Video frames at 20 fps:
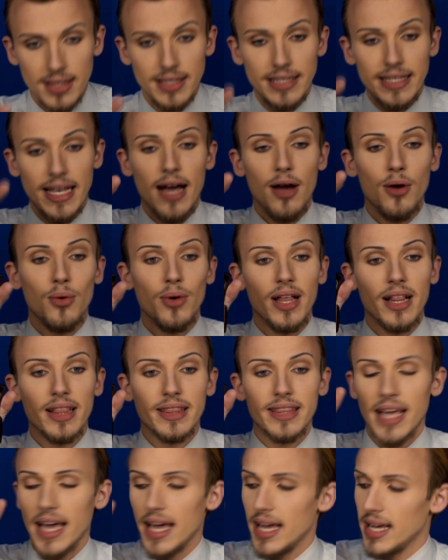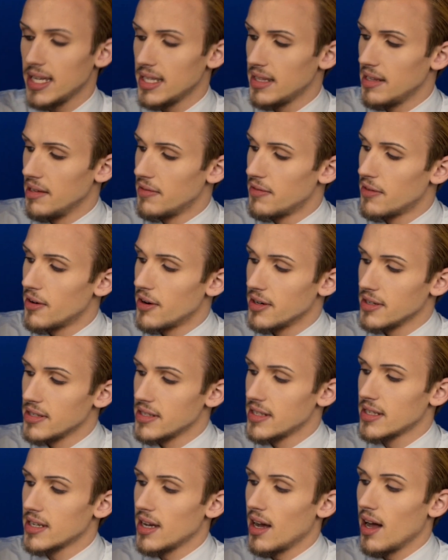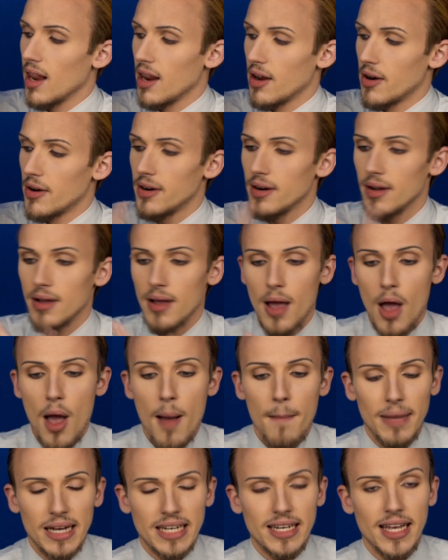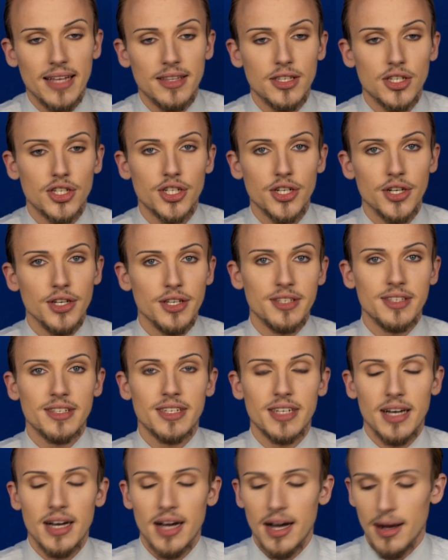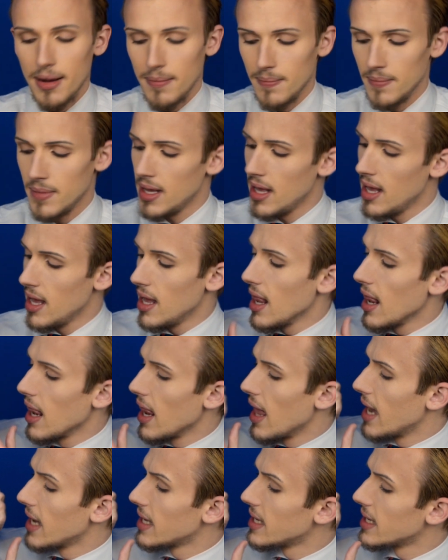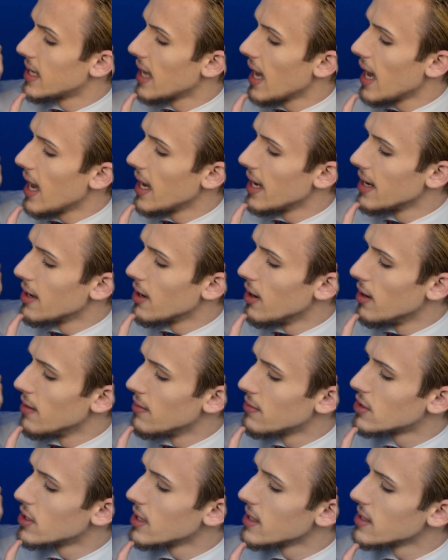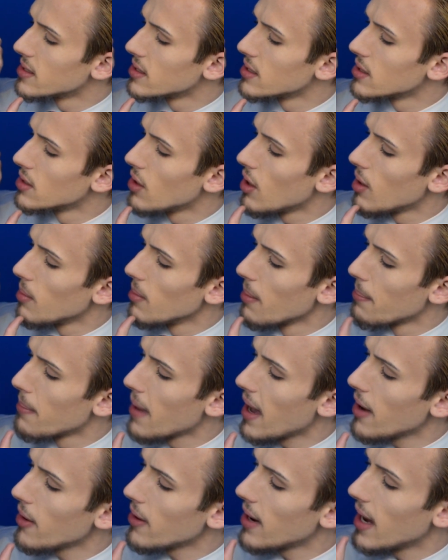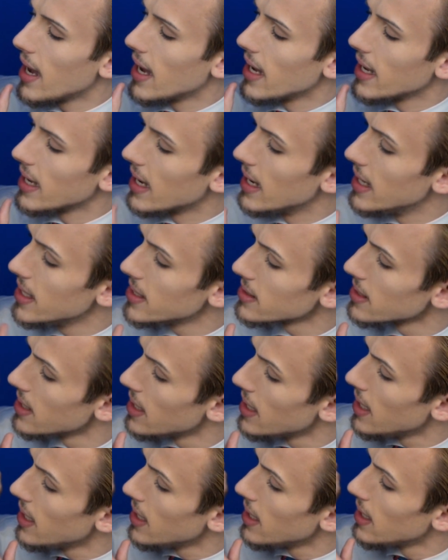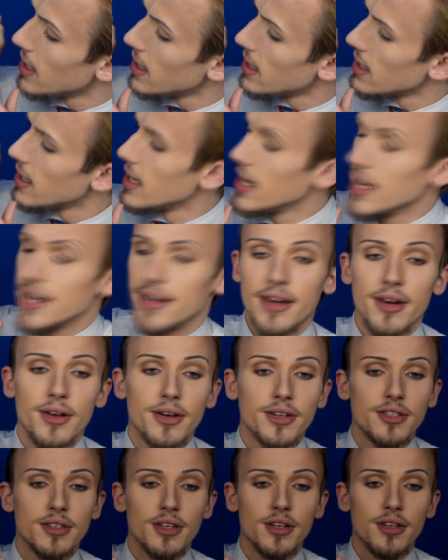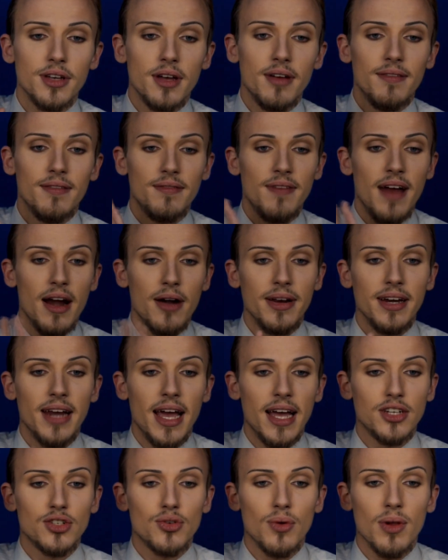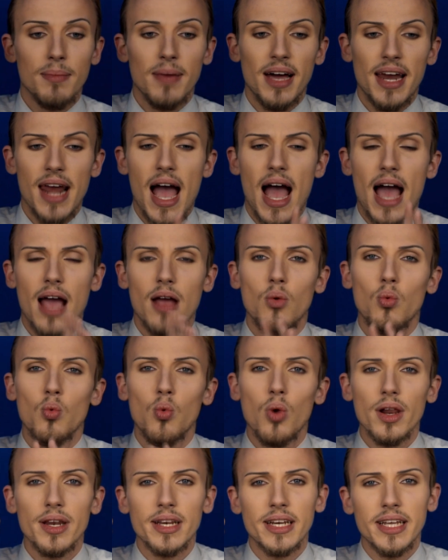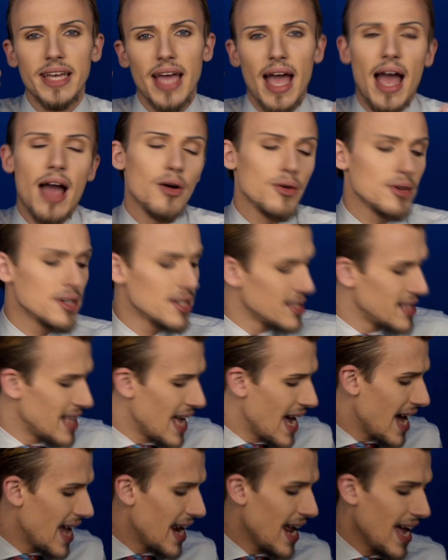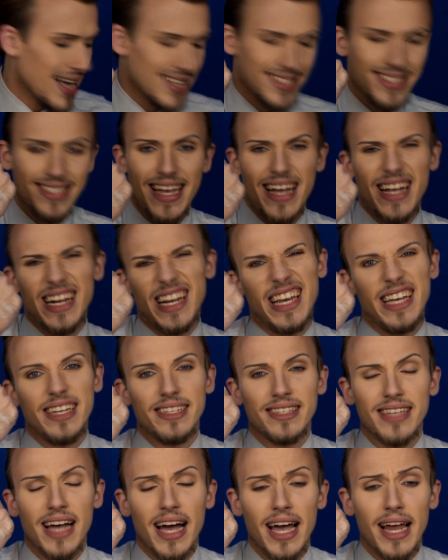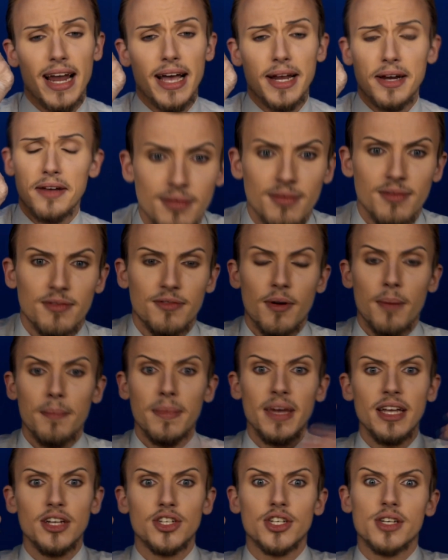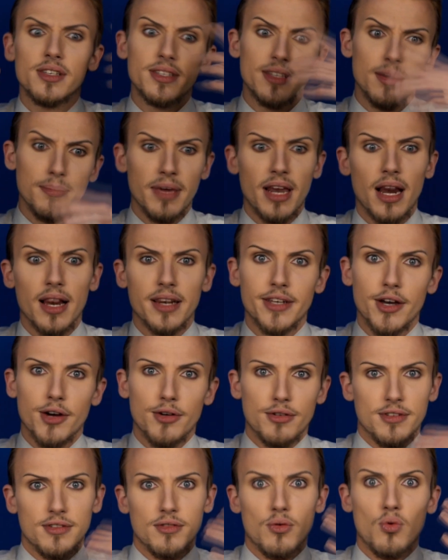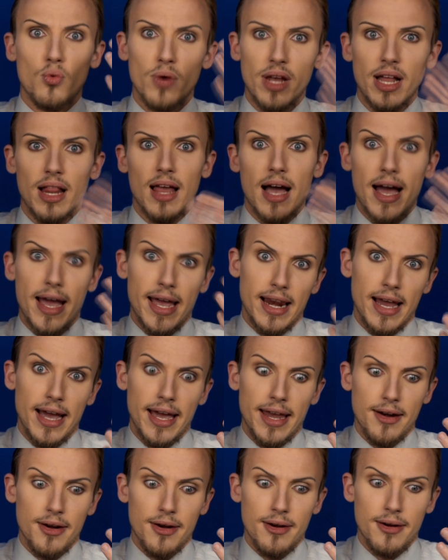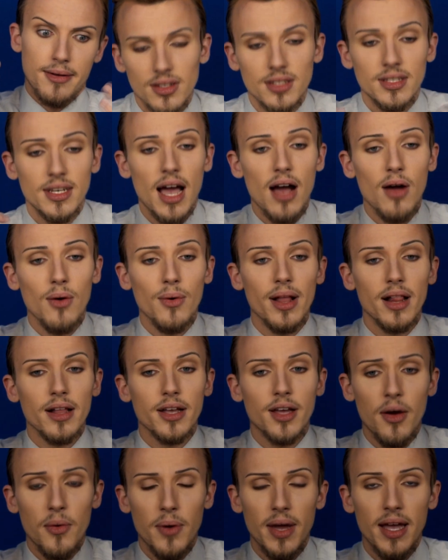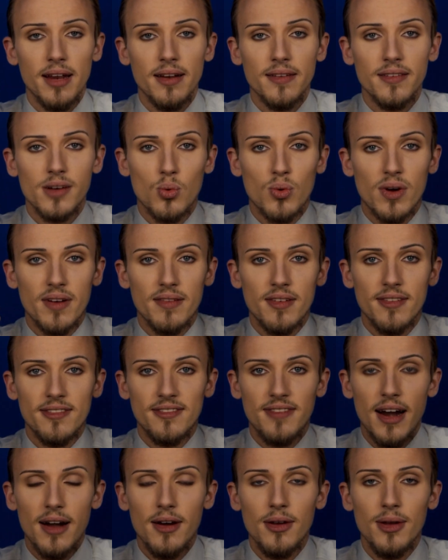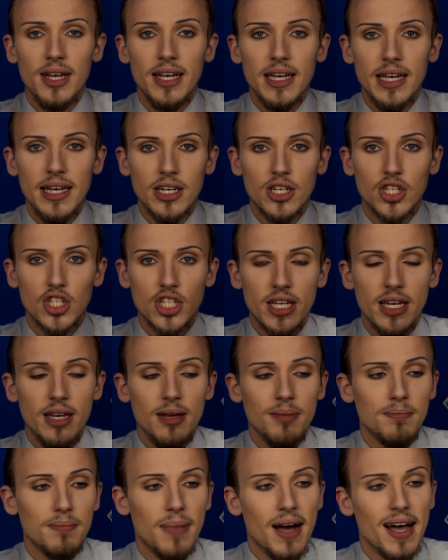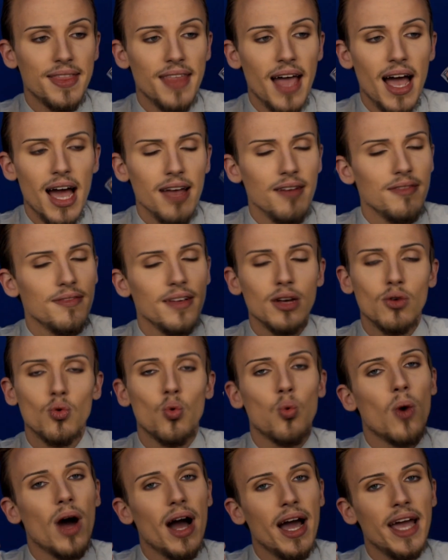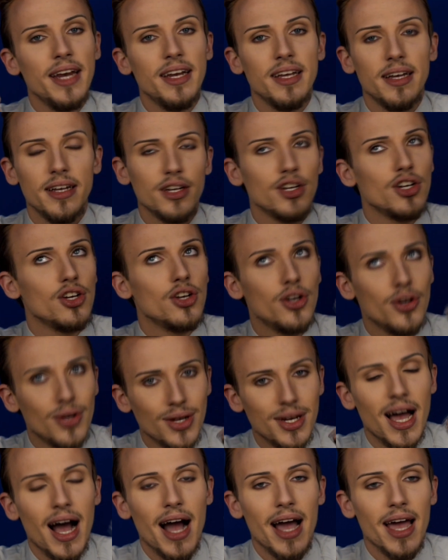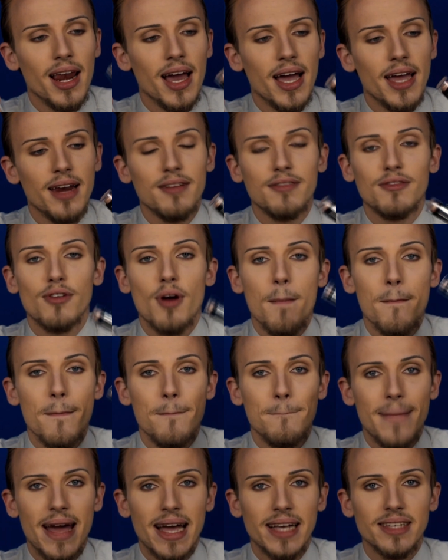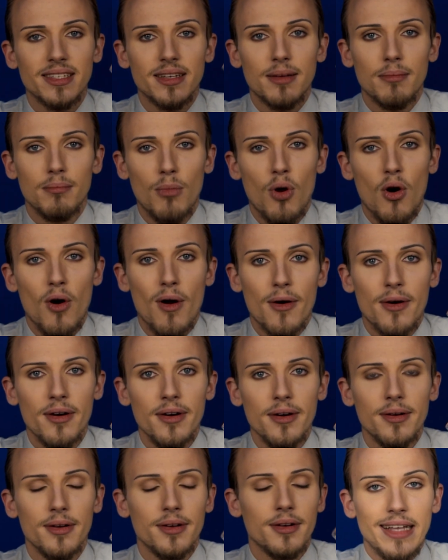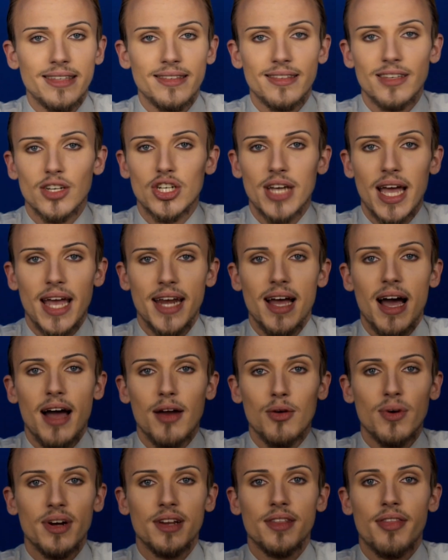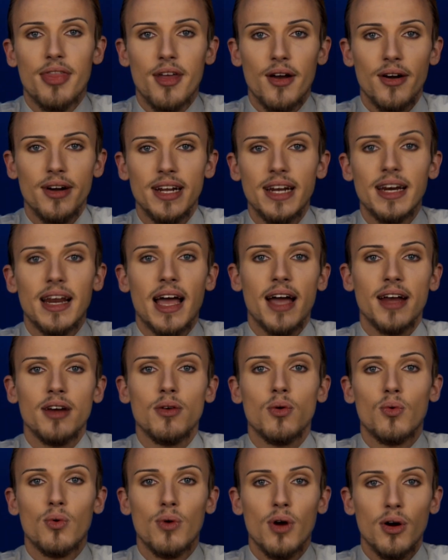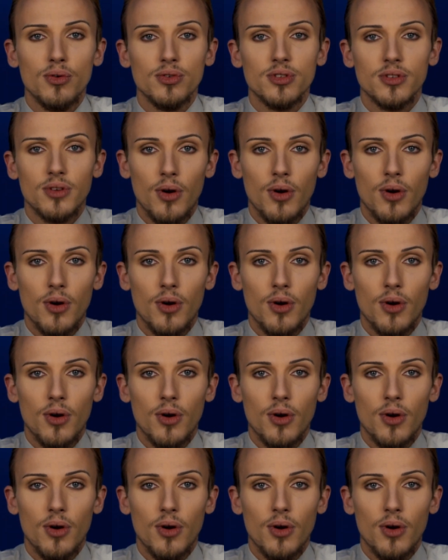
Now we'll take the first color, but that's just like kind of just a normal powder, I guess. It looks very natural, but I wouldn't count that exactly as highlighter. For me, just the middle tone is a real highlighter. Now we'll go in with a very cheap, but I think quite good highlighter from Max & More. It's the shade 139 Rose